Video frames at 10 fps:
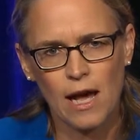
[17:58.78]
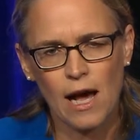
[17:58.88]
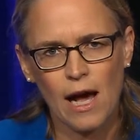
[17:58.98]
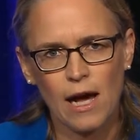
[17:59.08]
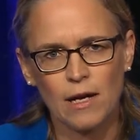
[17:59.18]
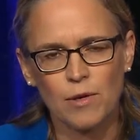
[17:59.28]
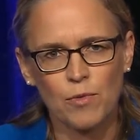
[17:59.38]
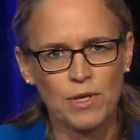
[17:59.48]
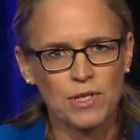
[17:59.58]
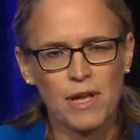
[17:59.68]

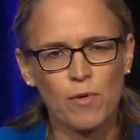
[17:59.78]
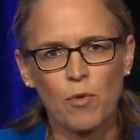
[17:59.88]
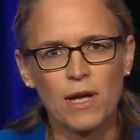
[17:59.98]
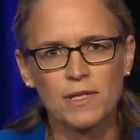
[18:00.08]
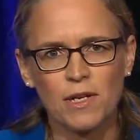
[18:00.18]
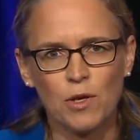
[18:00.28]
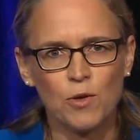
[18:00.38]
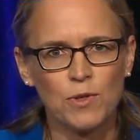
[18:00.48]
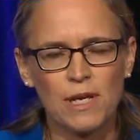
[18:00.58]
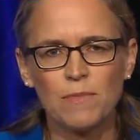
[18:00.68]
We just have a president
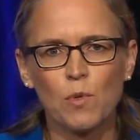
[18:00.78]
who seems